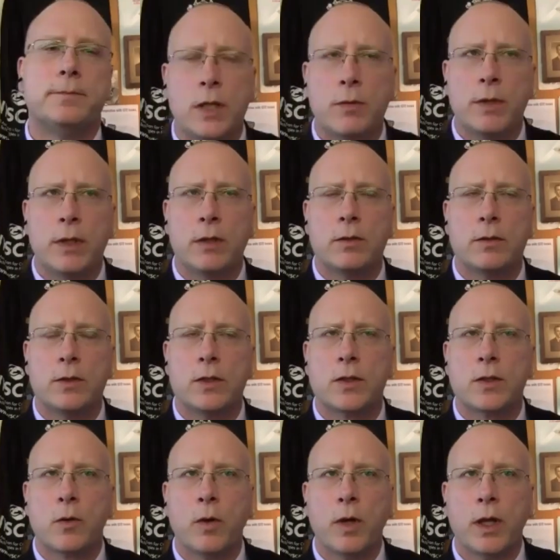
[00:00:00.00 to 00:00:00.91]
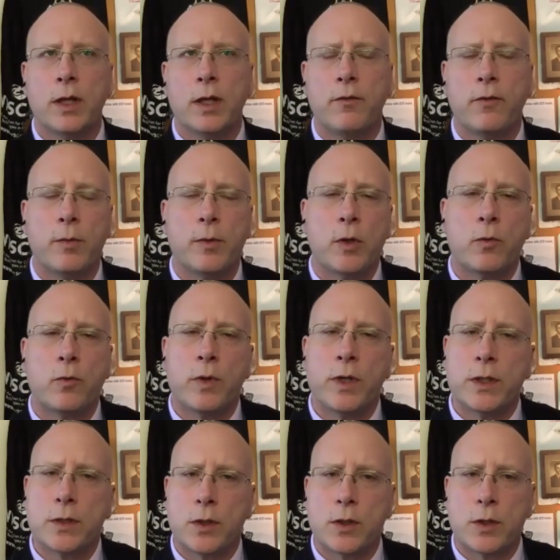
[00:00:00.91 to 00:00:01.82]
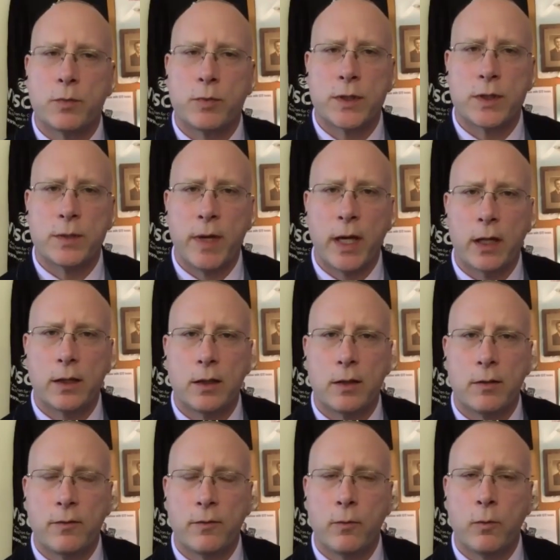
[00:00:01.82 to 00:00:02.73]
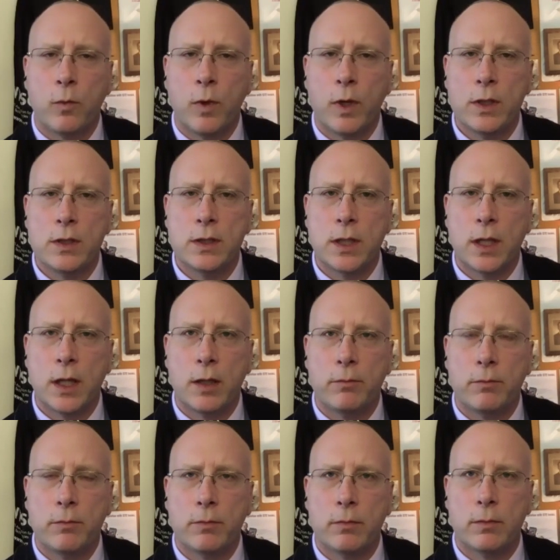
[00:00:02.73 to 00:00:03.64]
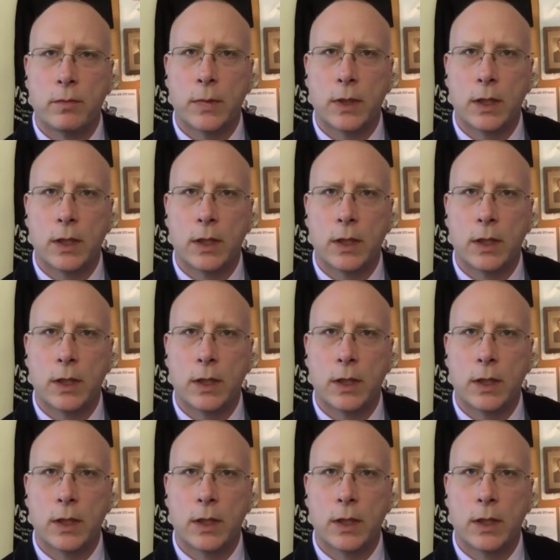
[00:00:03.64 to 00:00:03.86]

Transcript: me just quickly from your research perspective, what, um,